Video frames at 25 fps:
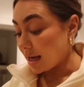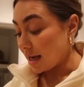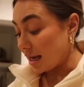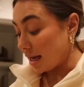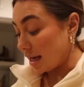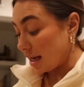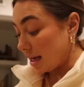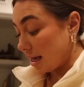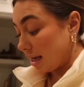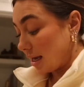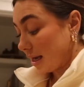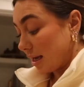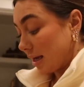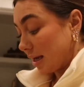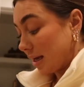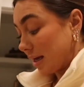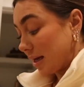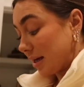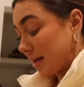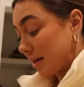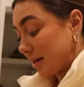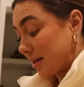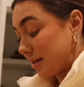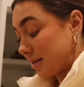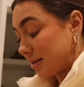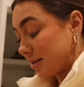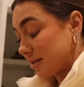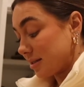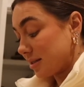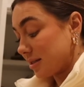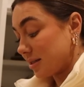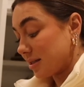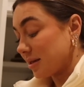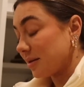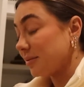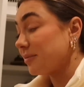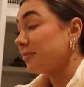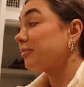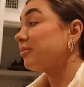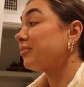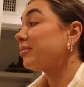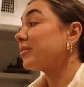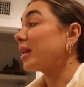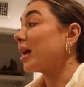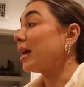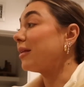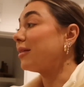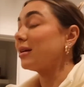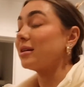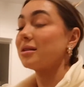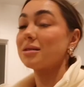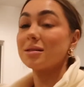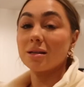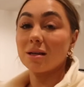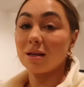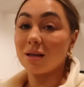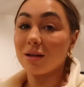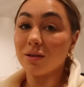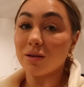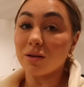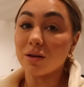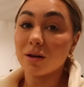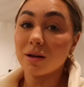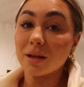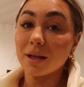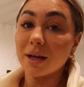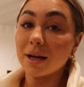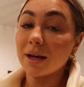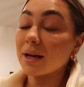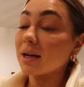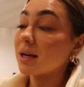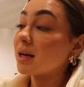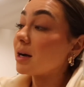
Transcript: and I think it's gonna look like